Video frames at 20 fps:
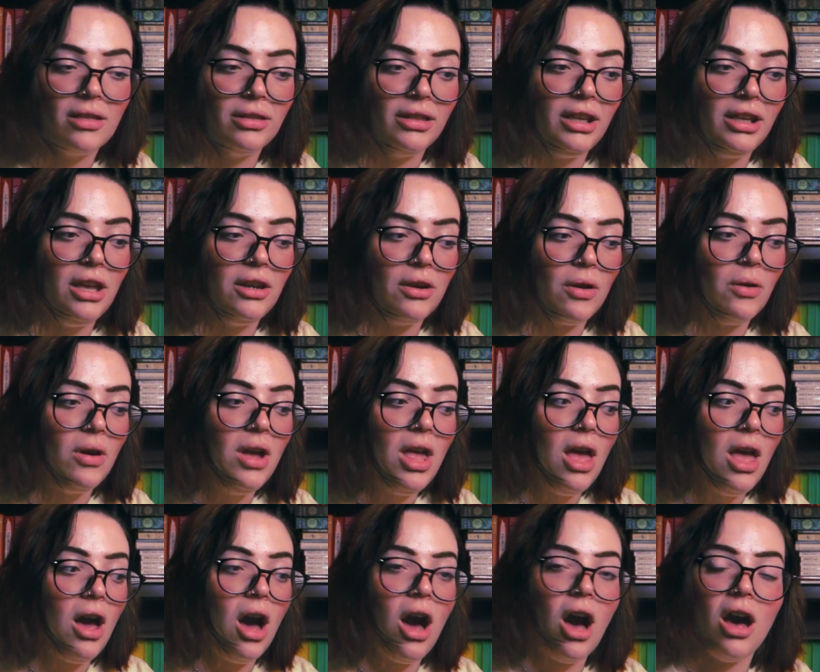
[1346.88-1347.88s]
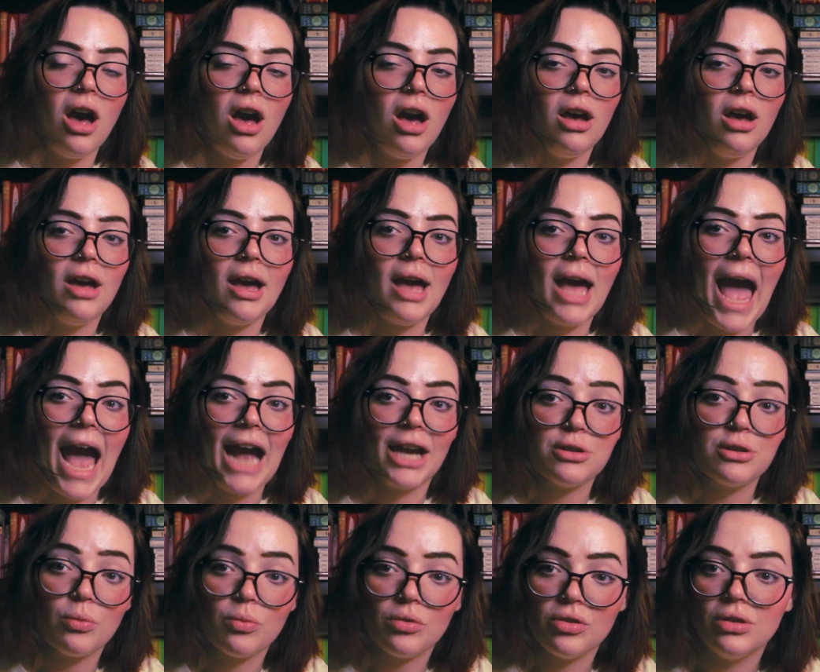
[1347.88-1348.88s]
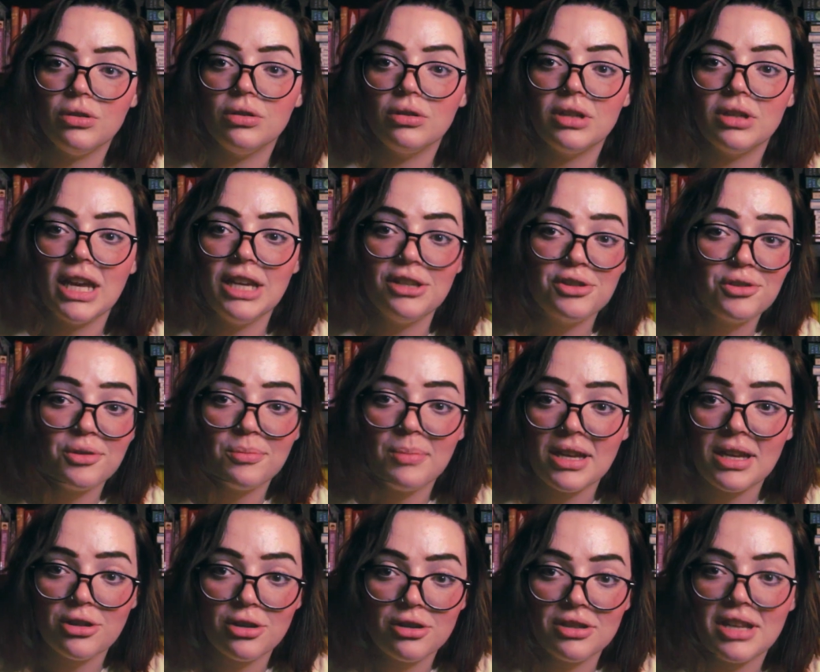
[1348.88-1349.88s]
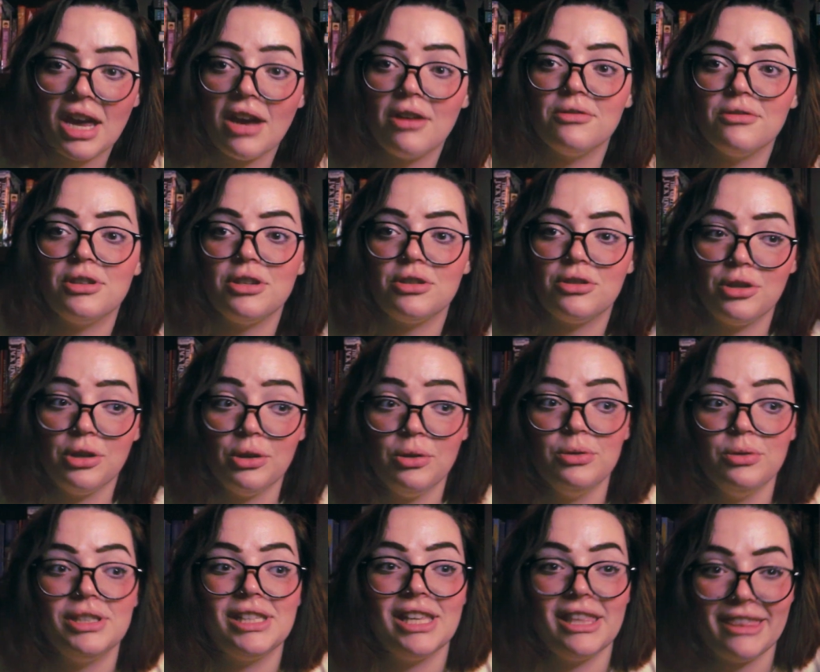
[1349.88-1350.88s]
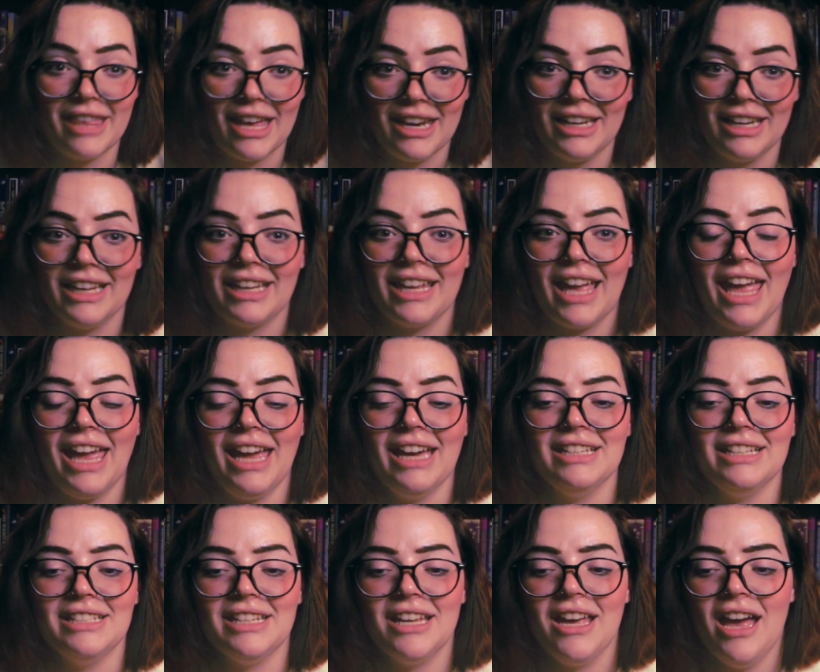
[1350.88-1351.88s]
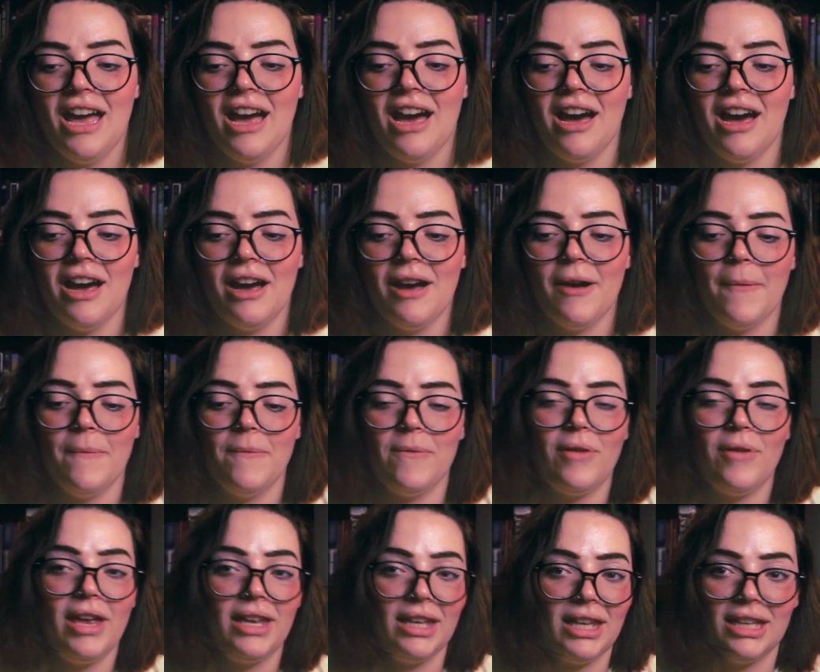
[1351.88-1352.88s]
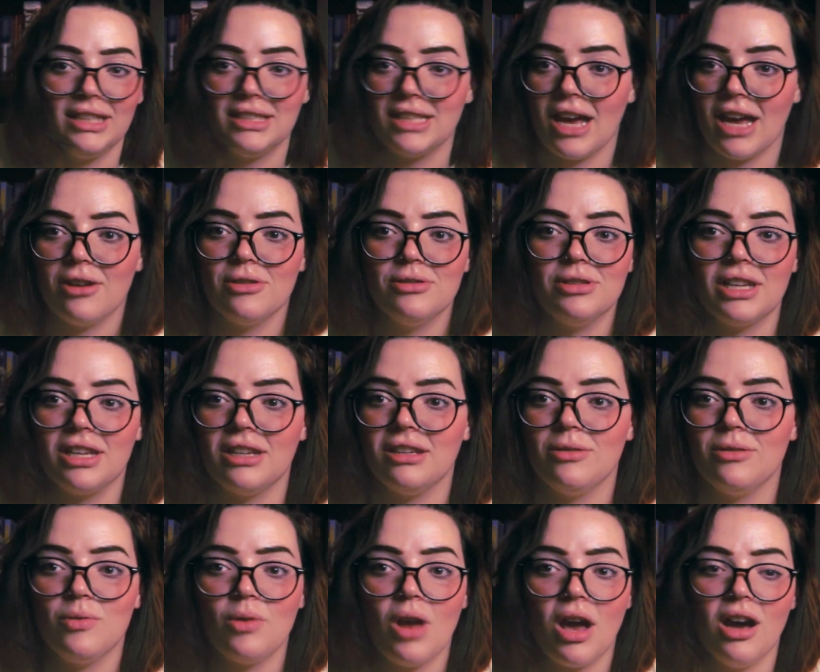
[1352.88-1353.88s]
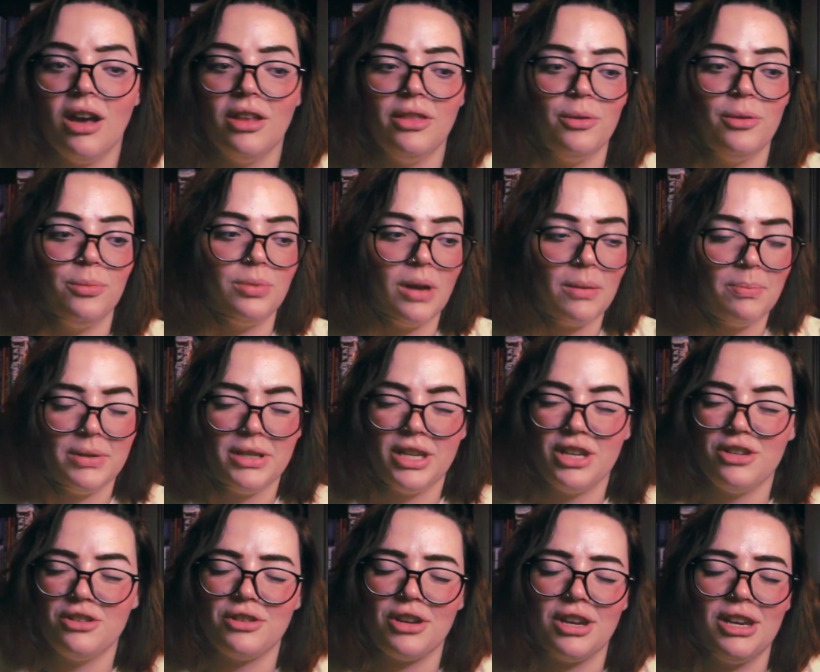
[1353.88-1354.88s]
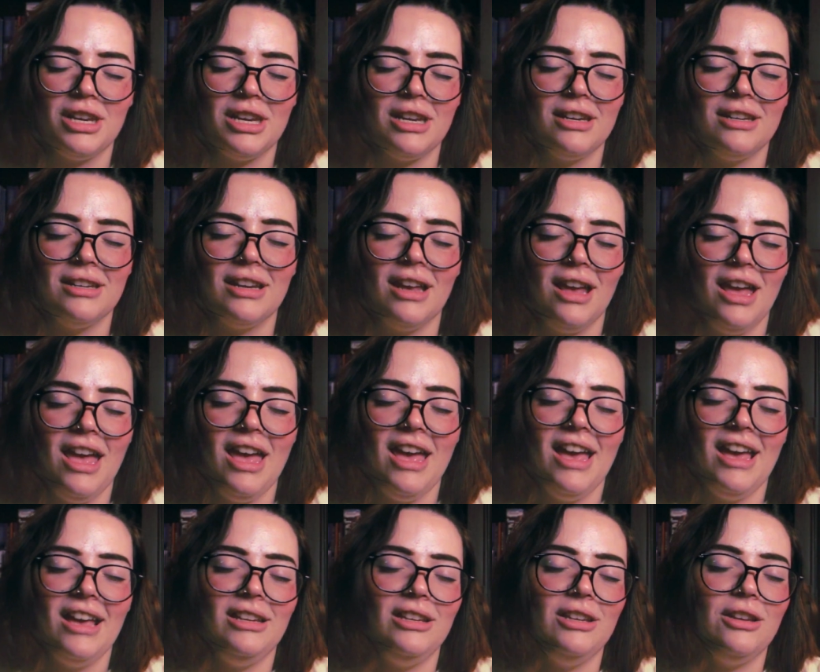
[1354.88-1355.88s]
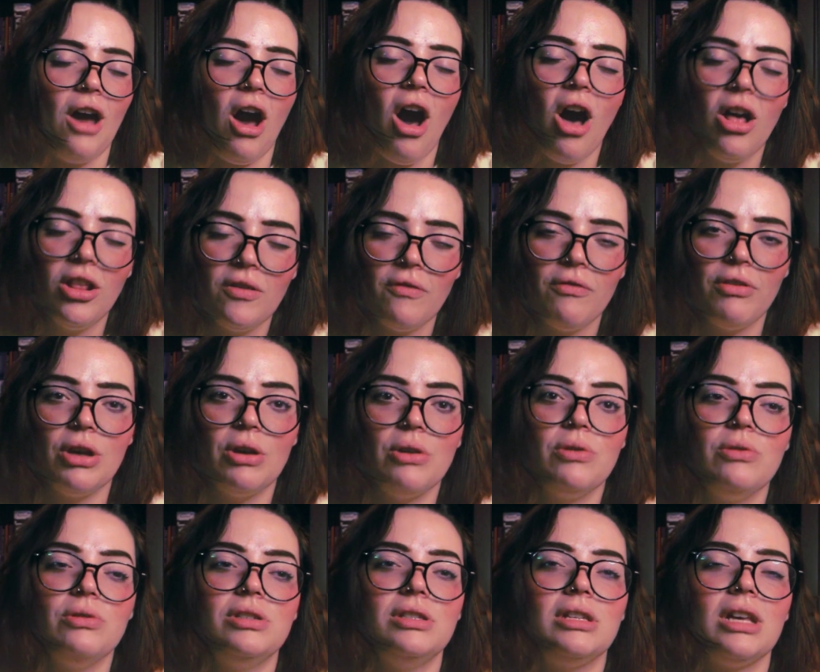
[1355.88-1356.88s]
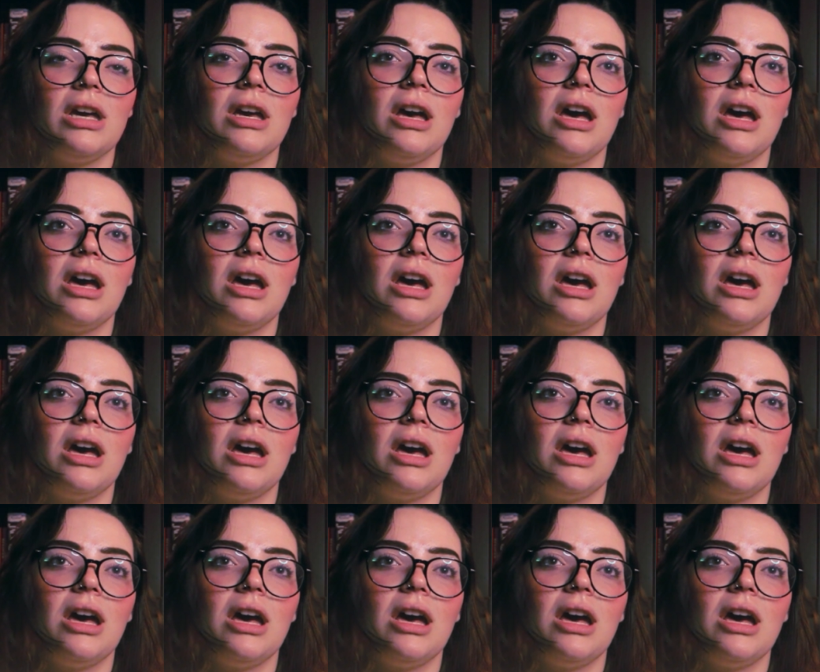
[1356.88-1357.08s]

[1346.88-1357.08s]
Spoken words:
you know, actual instrumental sounds to synthetic and faking sounds, and the repetition and all of those